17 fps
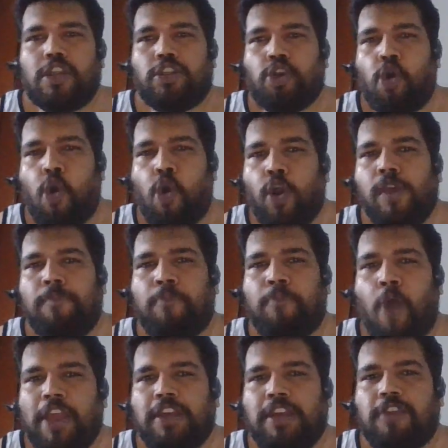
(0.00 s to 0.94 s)
The whole
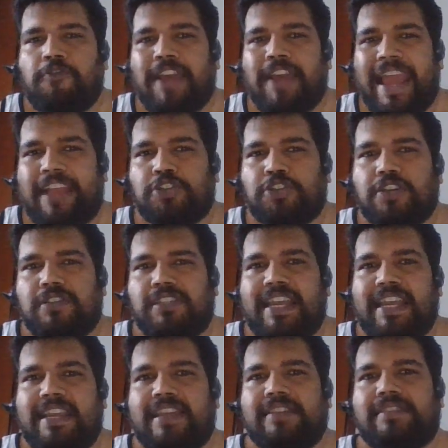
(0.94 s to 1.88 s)
point of a lecture
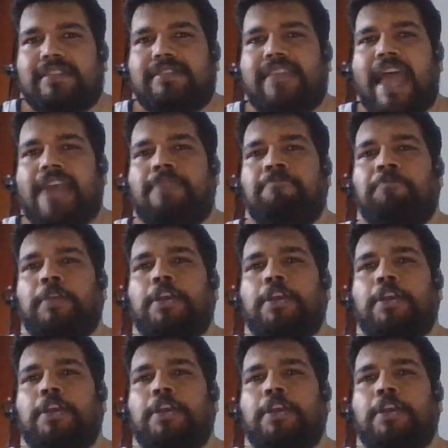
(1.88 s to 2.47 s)
series is that